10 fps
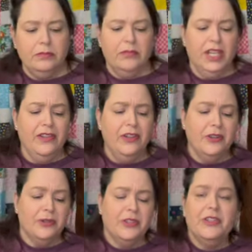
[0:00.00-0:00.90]
And then
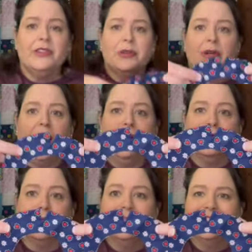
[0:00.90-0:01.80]
there's this little
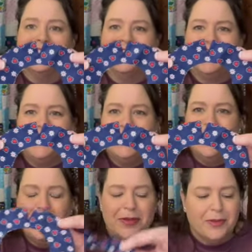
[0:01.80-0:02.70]
collar
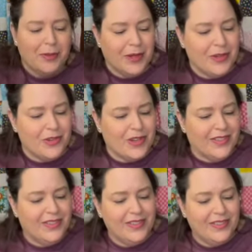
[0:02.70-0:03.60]
for one of the
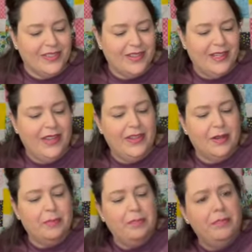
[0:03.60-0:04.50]
dresses. And then
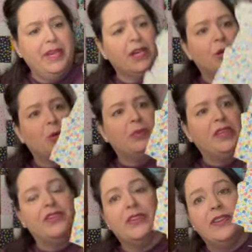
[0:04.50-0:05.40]
a big old
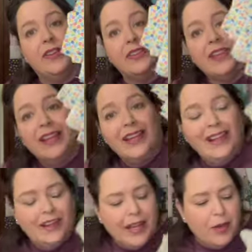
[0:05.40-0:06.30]
piece of this.
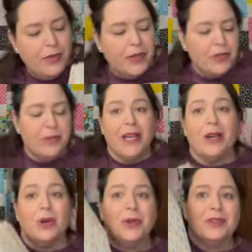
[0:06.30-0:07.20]
Now, if I do make a
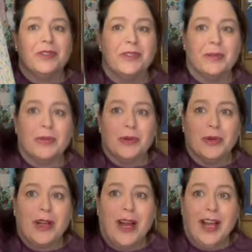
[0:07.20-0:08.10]
quilt of some
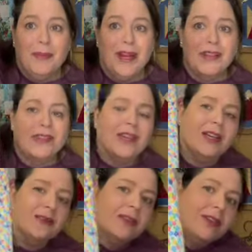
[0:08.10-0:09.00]
sort, I might
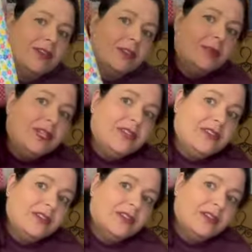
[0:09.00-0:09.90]
save this
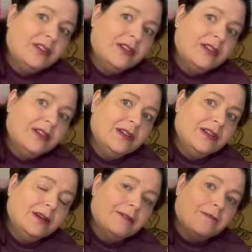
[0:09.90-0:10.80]
piece
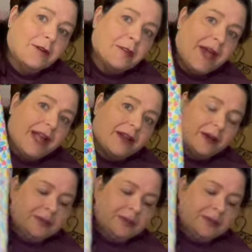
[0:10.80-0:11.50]
for the back.